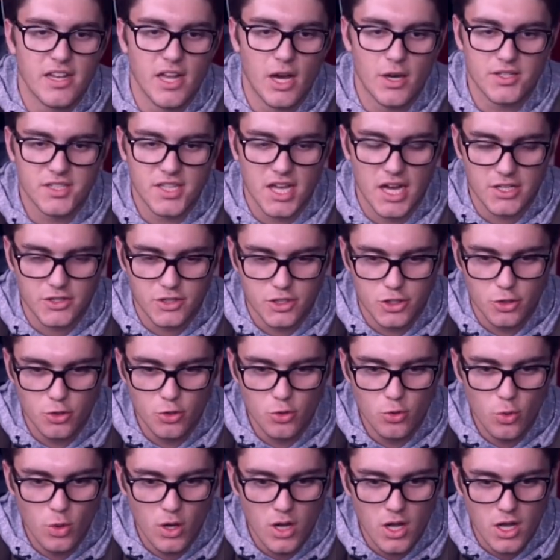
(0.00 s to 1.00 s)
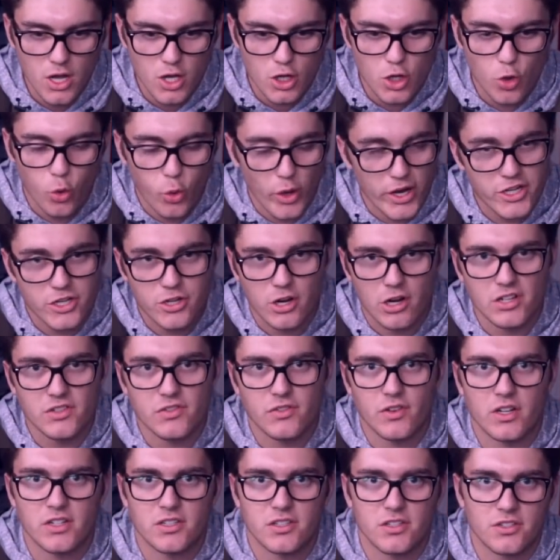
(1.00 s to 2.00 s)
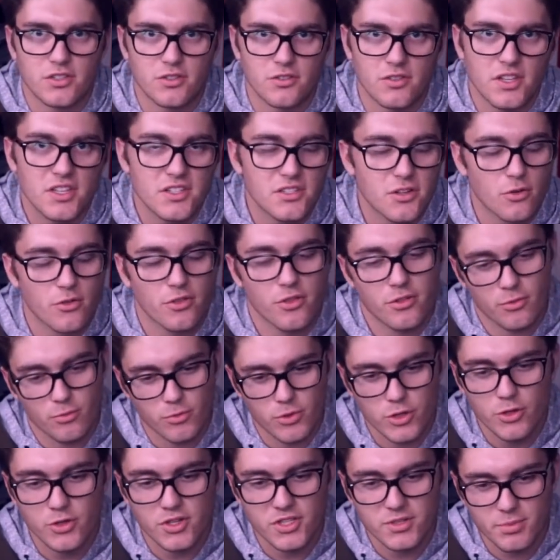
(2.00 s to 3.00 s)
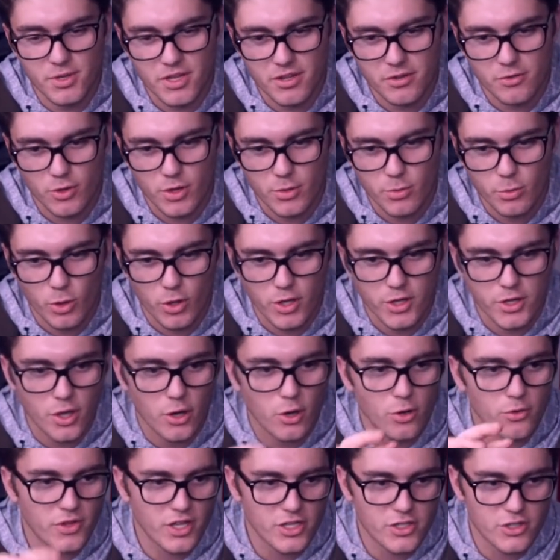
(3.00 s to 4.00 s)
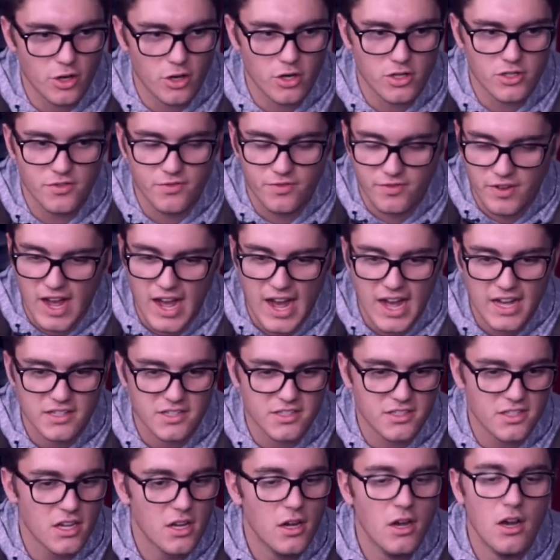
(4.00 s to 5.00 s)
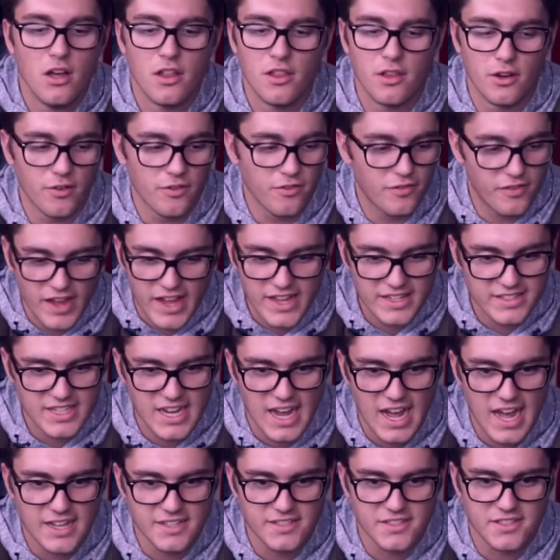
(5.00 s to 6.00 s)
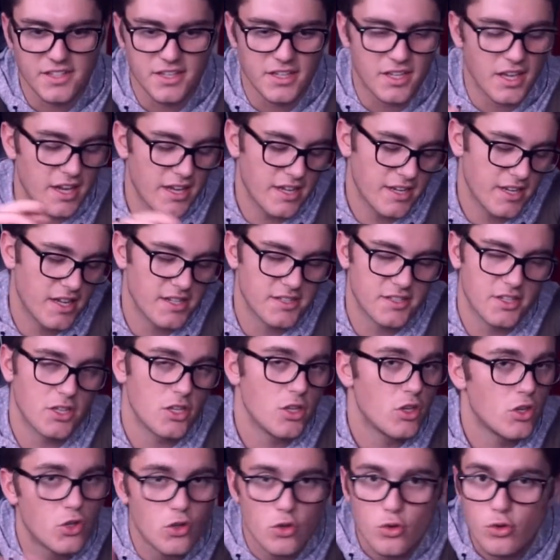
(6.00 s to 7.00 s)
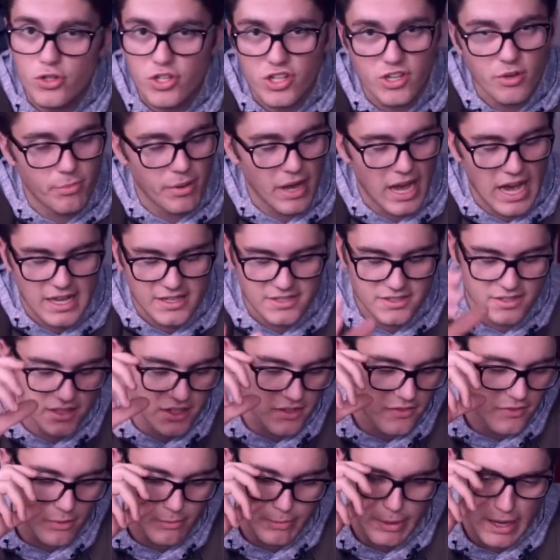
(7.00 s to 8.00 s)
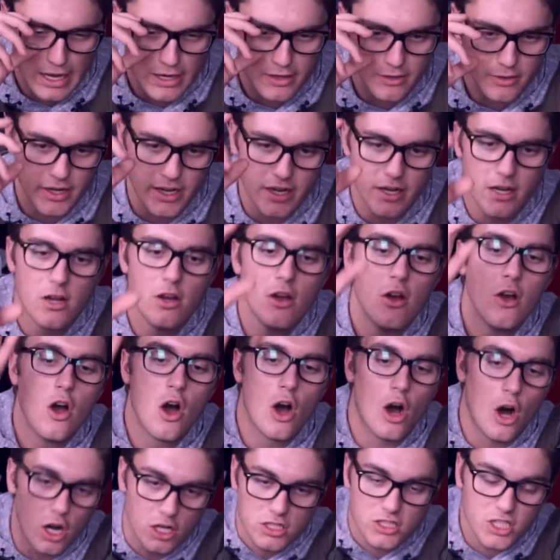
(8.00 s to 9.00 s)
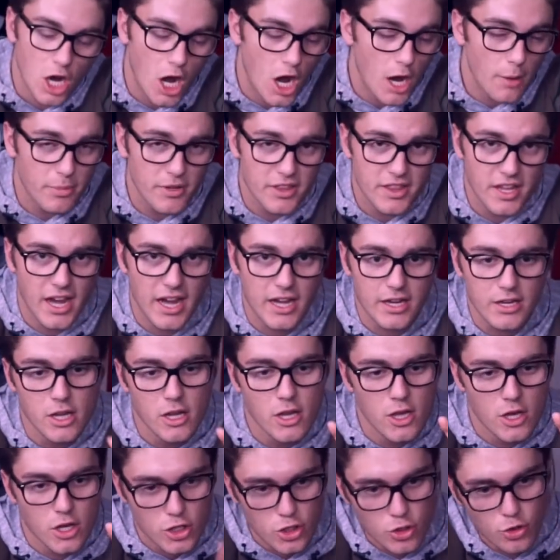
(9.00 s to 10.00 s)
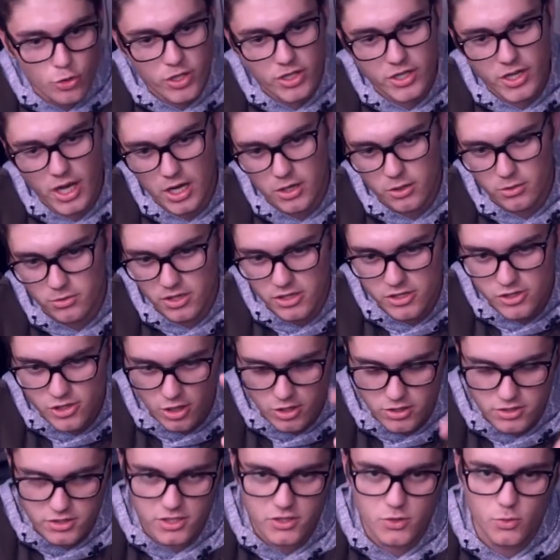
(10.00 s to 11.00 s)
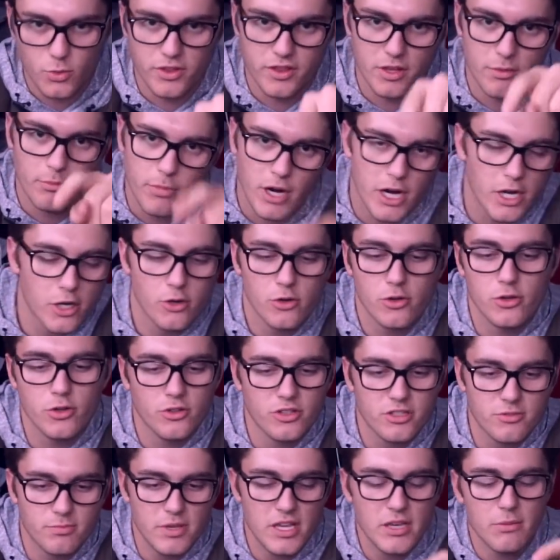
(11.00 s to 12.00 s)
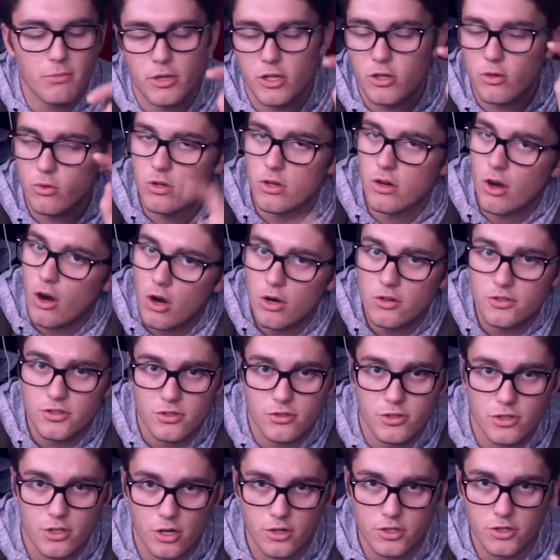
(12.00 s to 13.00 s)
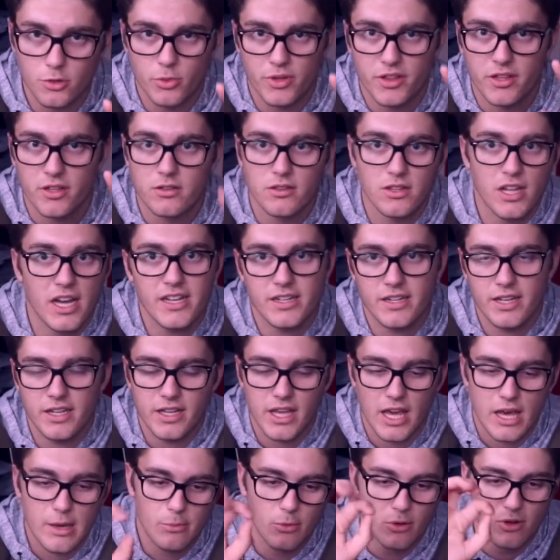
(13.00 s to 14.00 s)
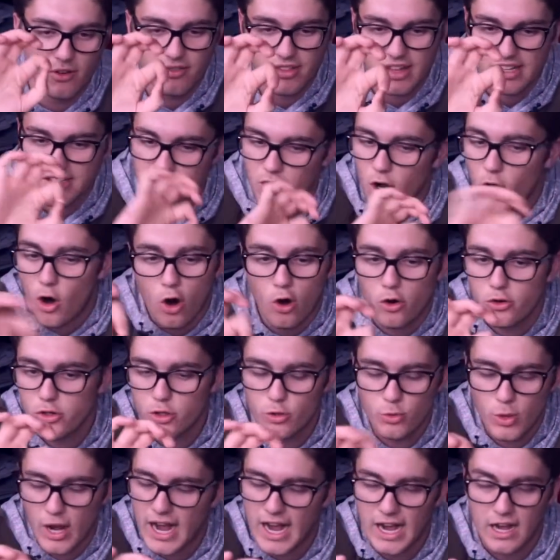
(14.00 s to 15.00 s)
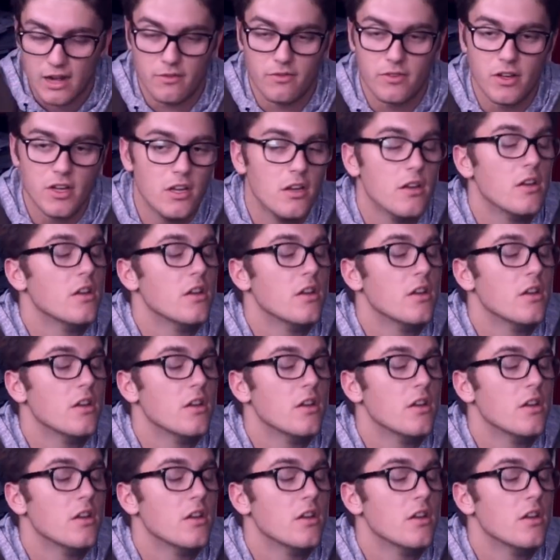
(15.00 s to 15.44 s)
Now it's got 2 quick charge functions, so these are USB 3.0, they charge fast, they're fantastic, it has a huge capacity for battery, On top of that, you can not only charge this with a micro USB, but you can also charge it with a lightning cable if that's all you have.